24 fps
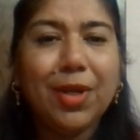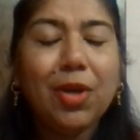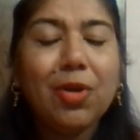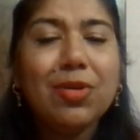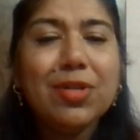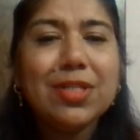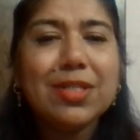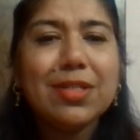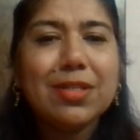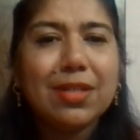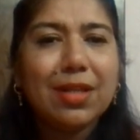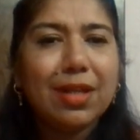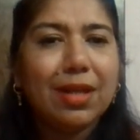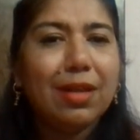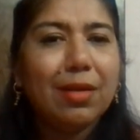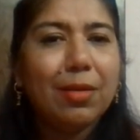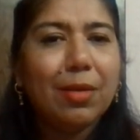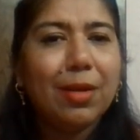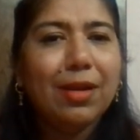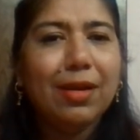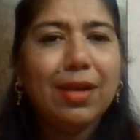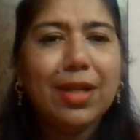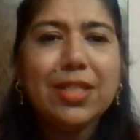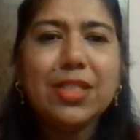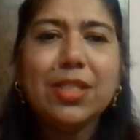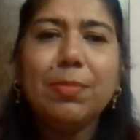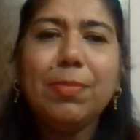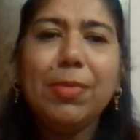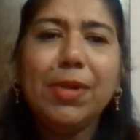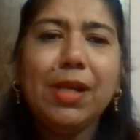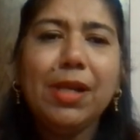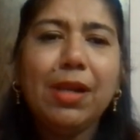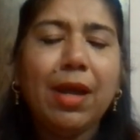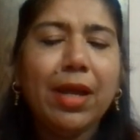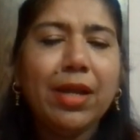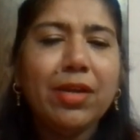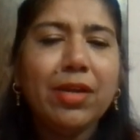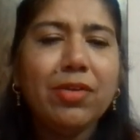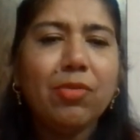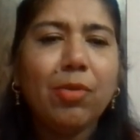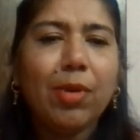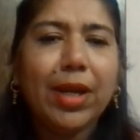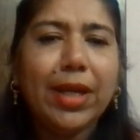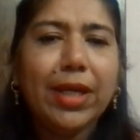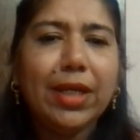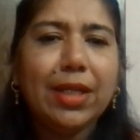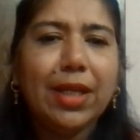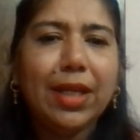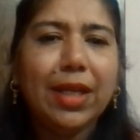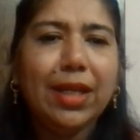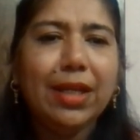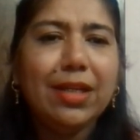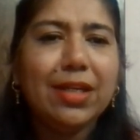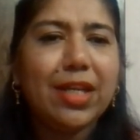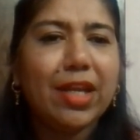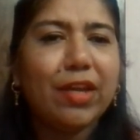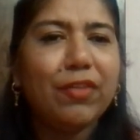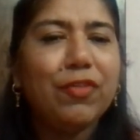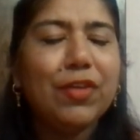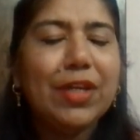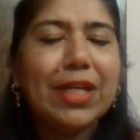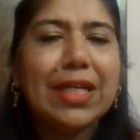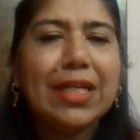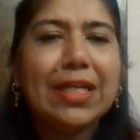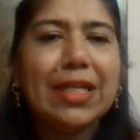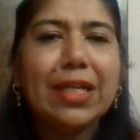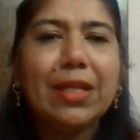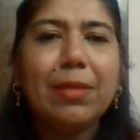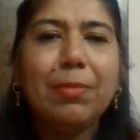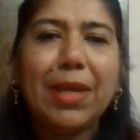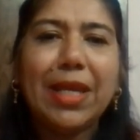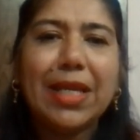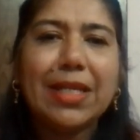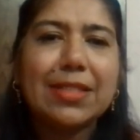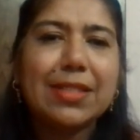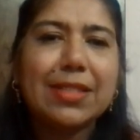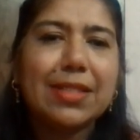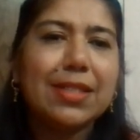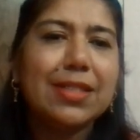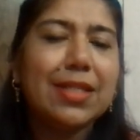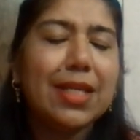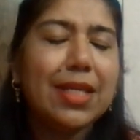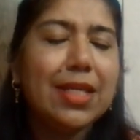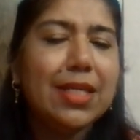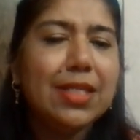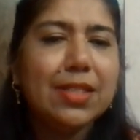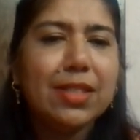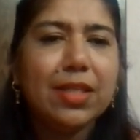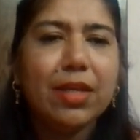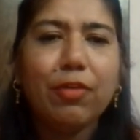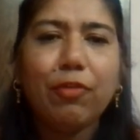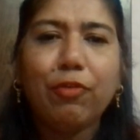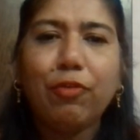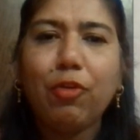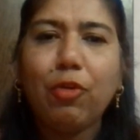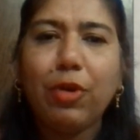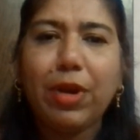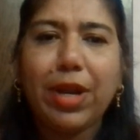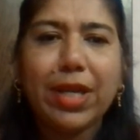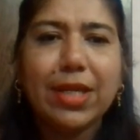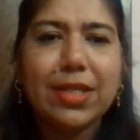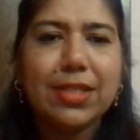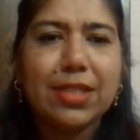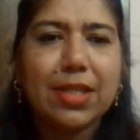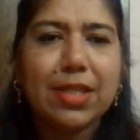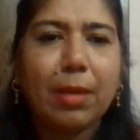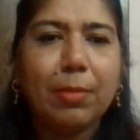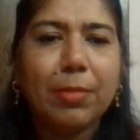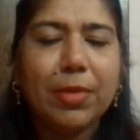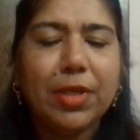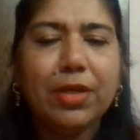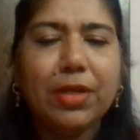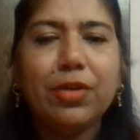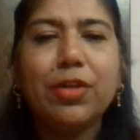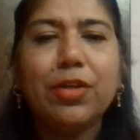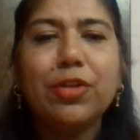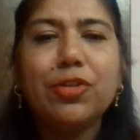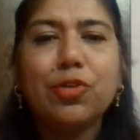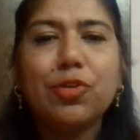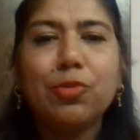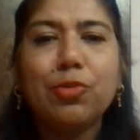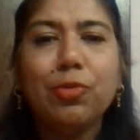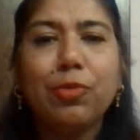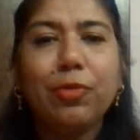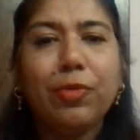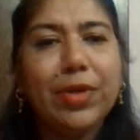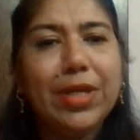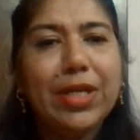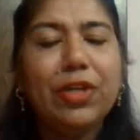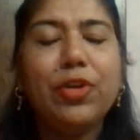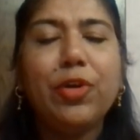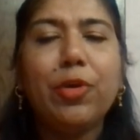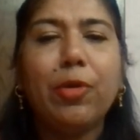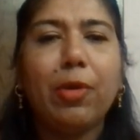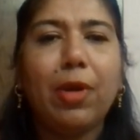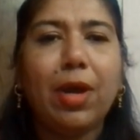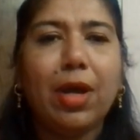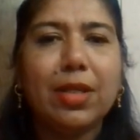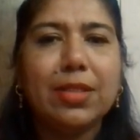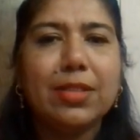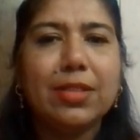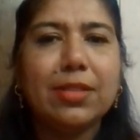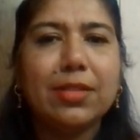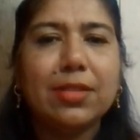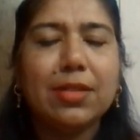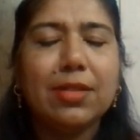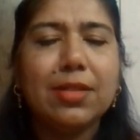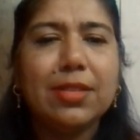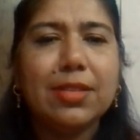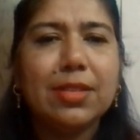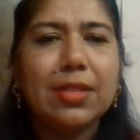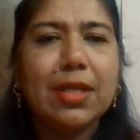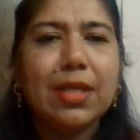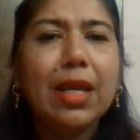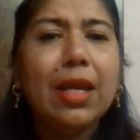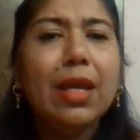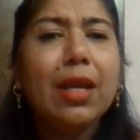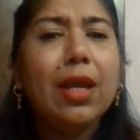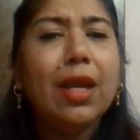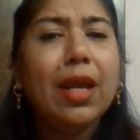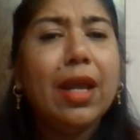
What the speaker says: because legible handwriting definitely makes it easier for examiner to read your answers.